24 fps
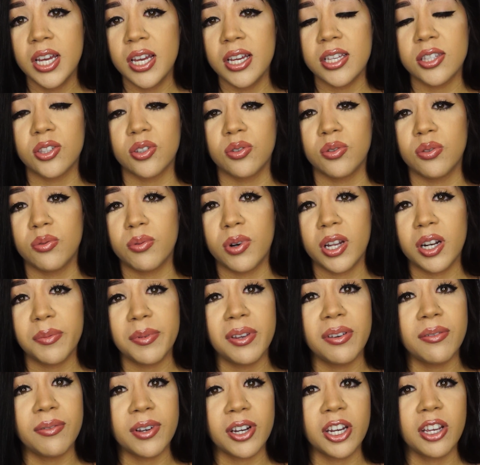So you want to
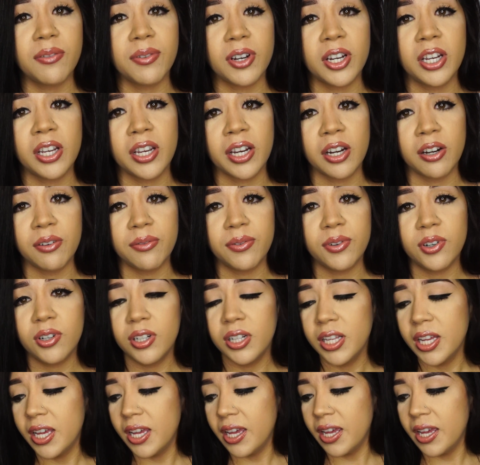be very, very careful.